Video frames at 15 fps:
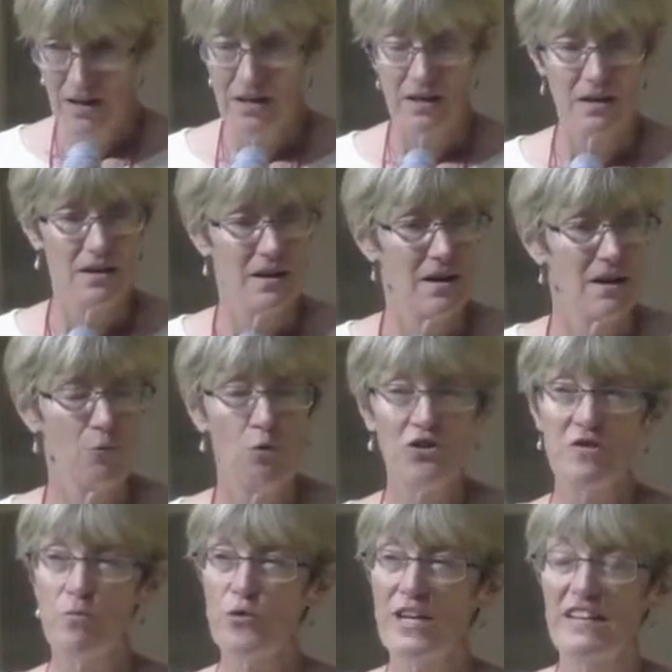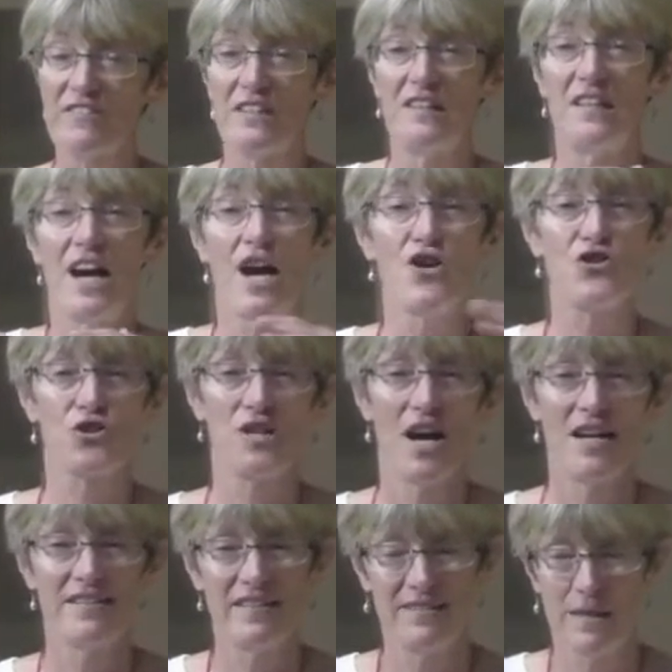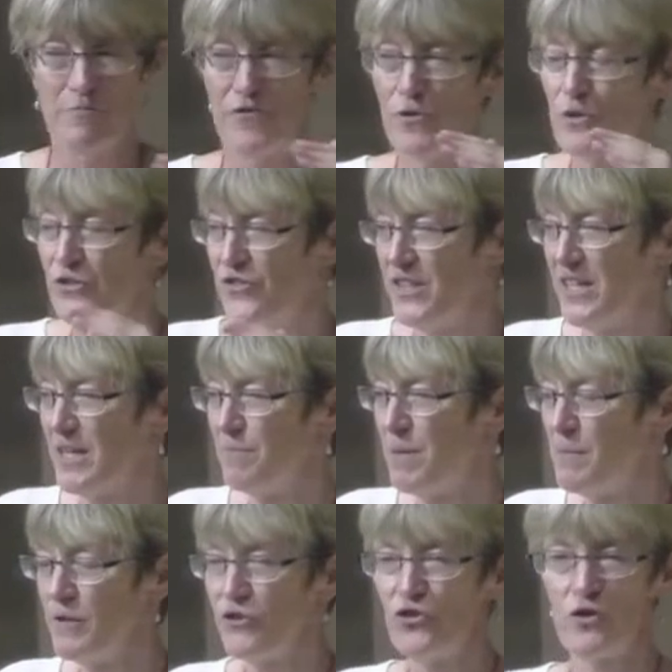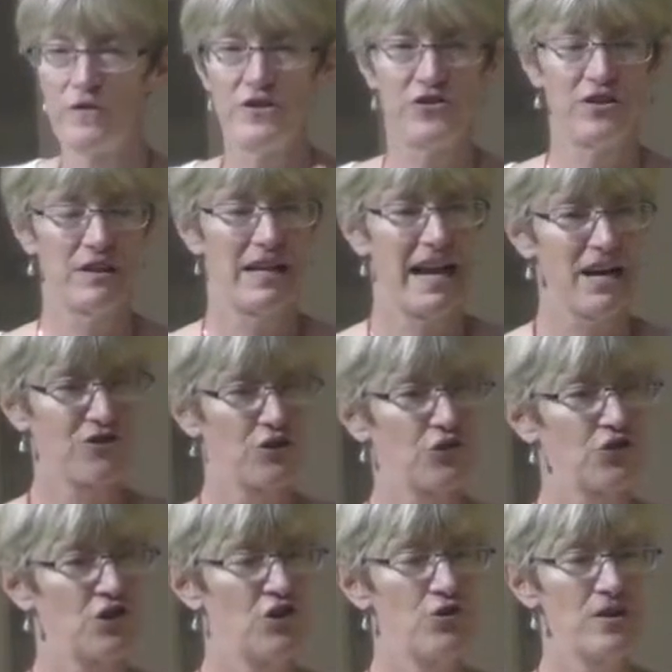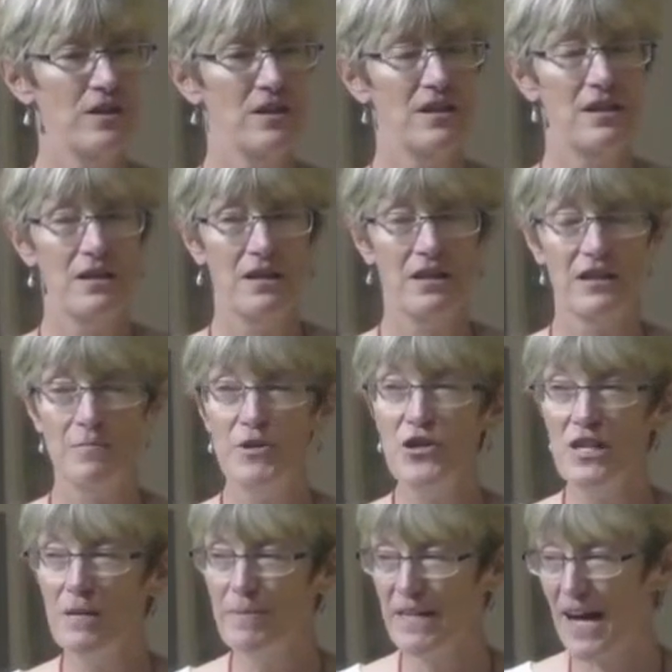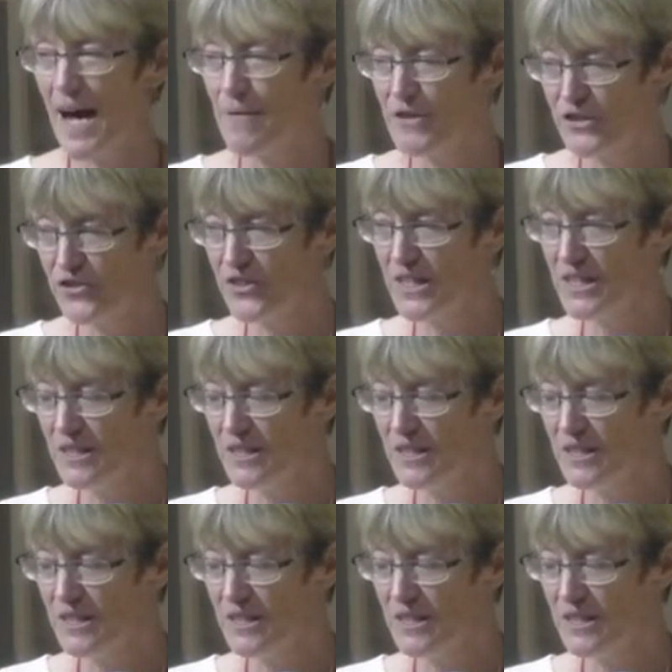public servants in the national security community, but obviously it's prevalent in